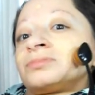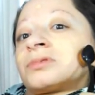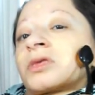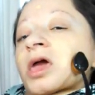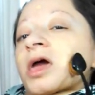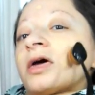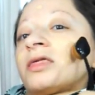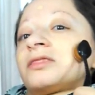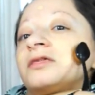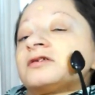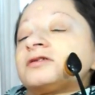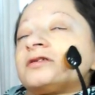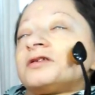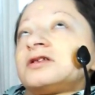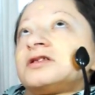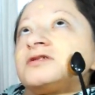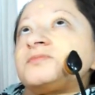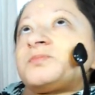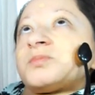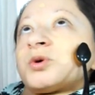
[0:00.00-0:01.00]
And this
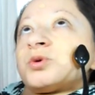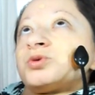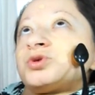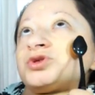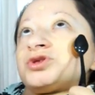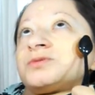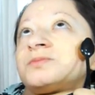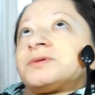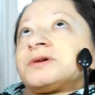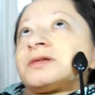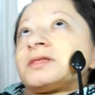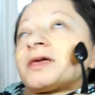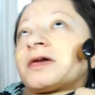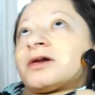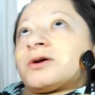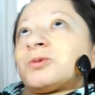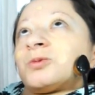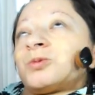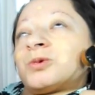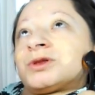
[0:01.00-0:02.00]
is supposed to be
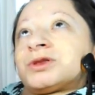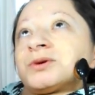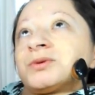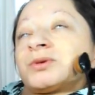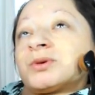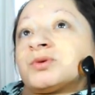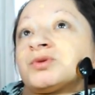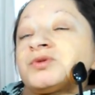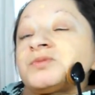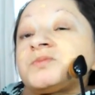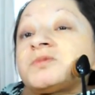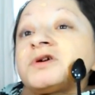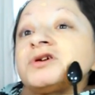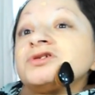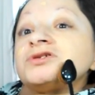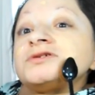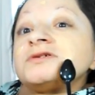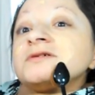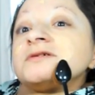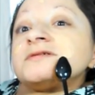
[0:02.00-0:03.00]
like one of those
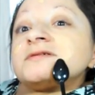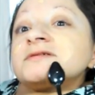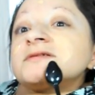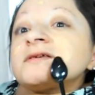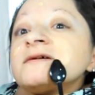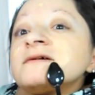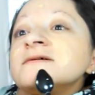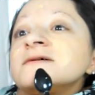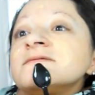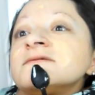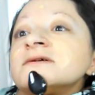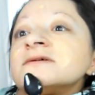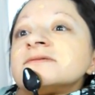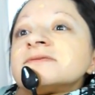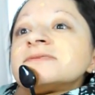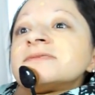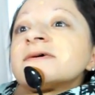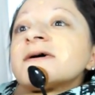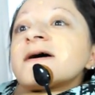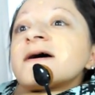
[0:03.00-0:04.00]
brushes
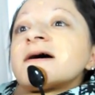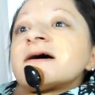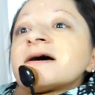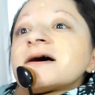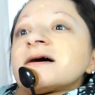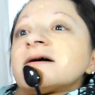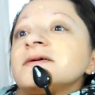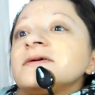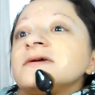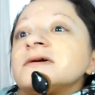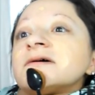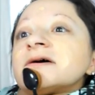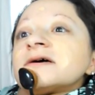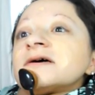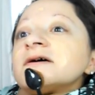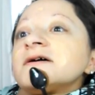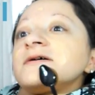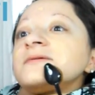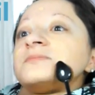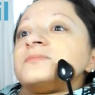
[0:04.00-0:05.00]
that
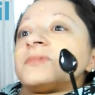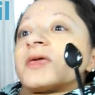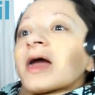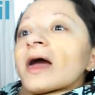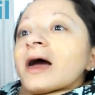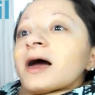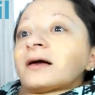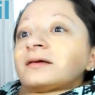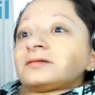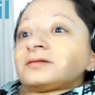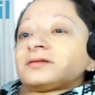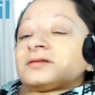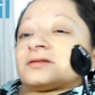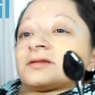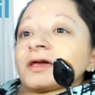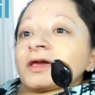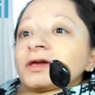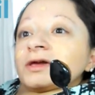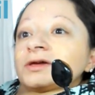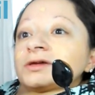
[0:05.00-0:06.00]
acts
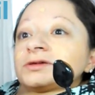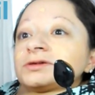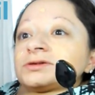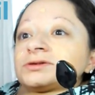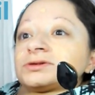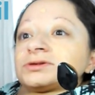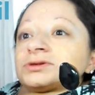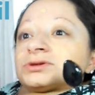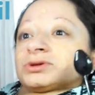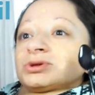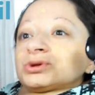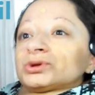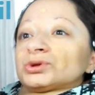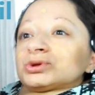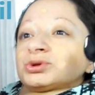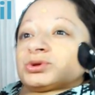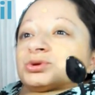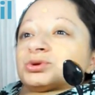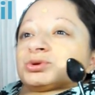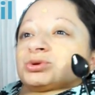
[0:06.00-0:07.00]
like
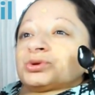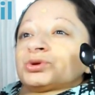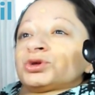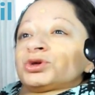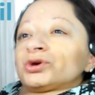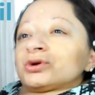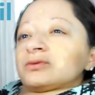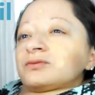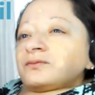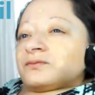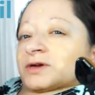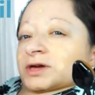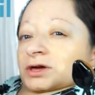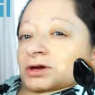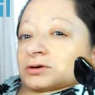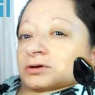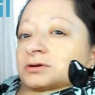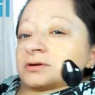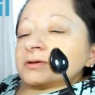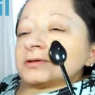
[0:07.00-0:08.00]
your
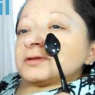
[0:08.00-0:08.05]
fingers.